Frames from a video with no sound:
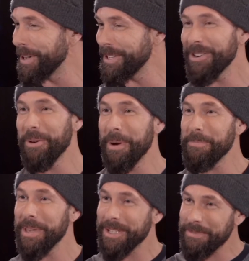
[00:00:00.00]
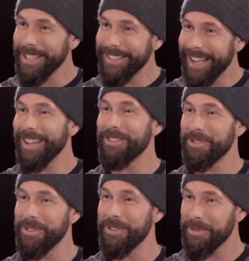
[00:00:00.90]
but you know, my, because my
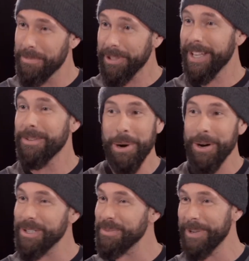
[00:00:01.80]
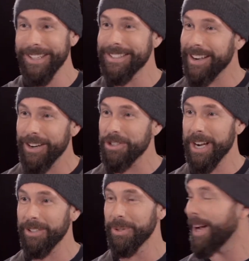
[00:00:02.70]
dad uh, played bars my entire
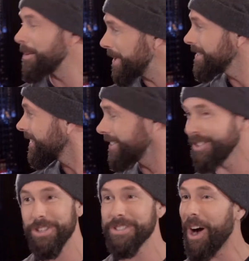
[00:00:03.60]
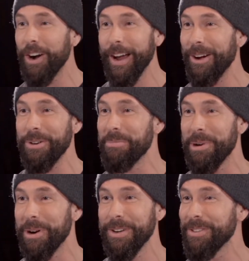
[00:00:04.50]
childhood, I basically just hung out in
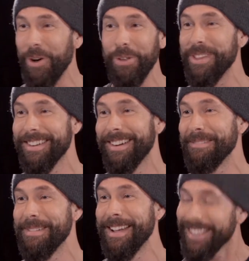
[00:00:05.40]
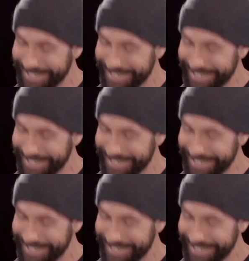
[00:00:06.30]
bars. So they're kind the of like home